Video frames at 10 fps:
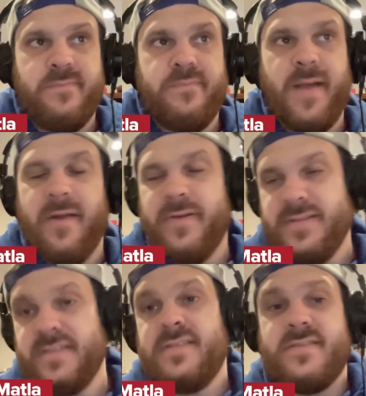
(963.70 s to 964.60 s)

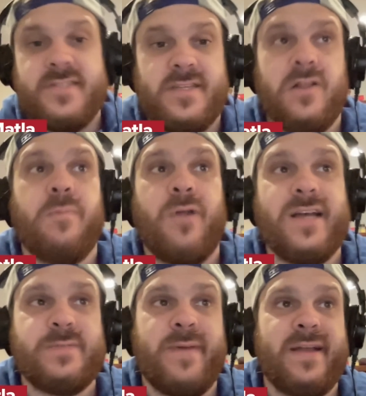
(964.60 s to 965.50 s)
Barron's still a
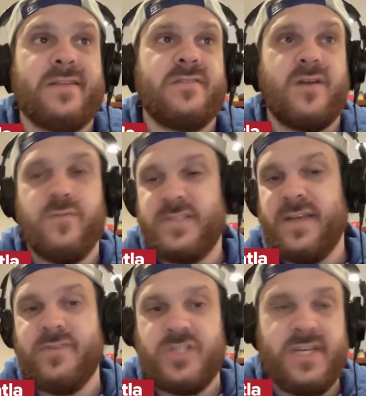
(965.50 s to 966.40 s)
prospect.
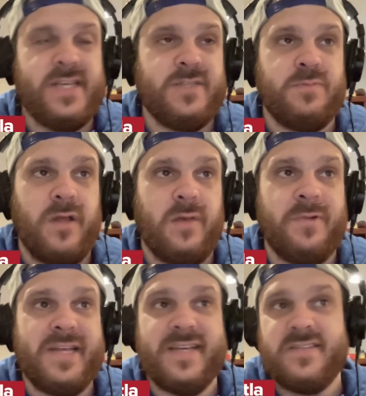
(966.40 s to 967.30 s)
Kovacevic is like
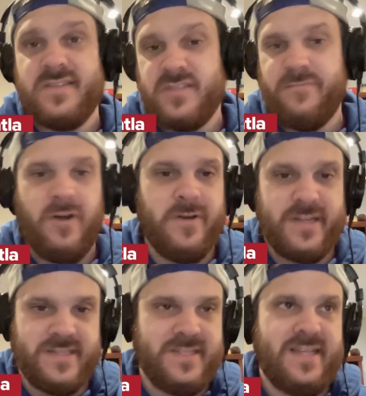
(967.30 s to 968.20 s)
what he is.
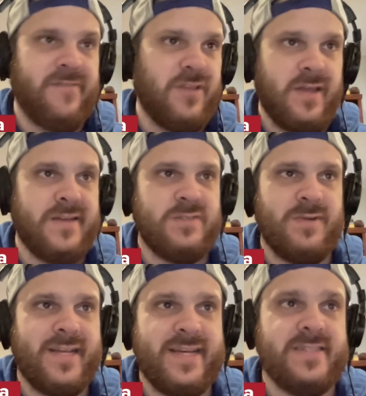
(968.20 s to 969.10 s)
Savard definitely is
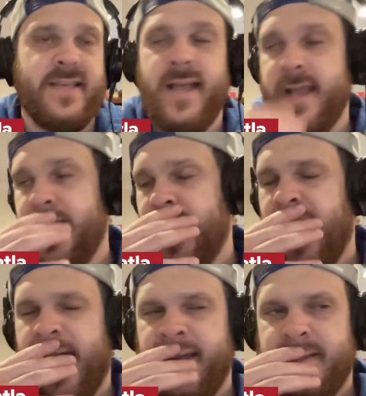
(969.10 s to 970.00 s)
what he is.
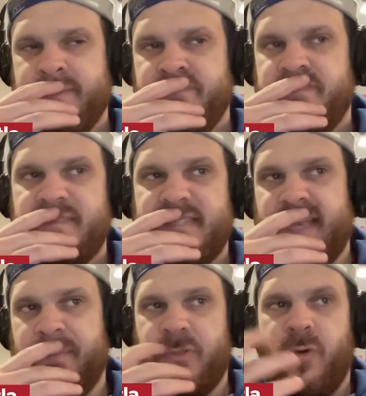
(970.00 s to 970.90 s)

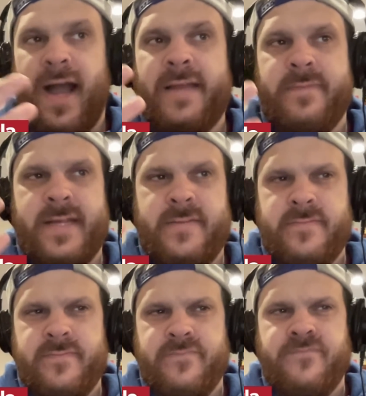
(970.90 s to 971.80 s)
Same with Weidman.
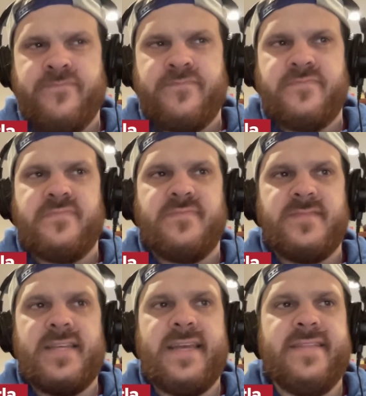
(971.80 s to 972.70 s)

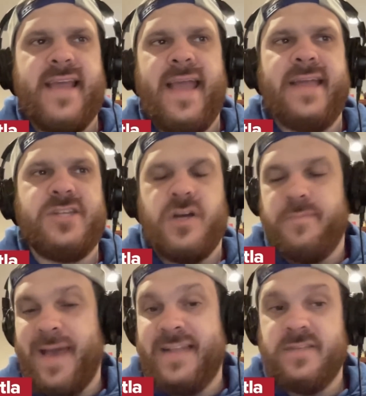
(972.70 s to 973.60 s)
In the AHL,
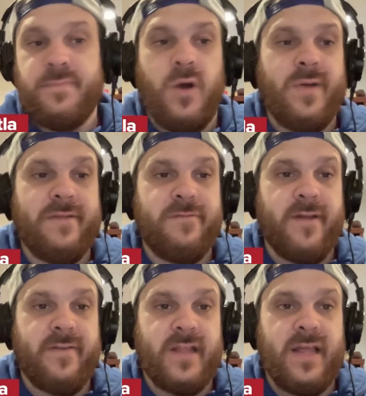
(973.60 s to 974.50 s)
Madison Bowie and
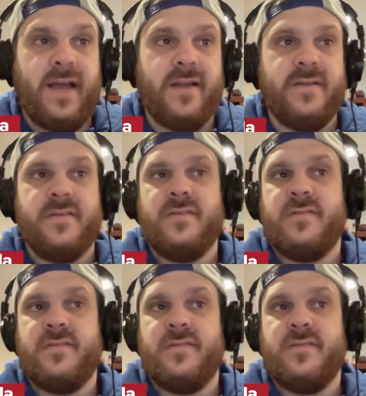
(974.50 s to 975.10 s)
Frederick Allard,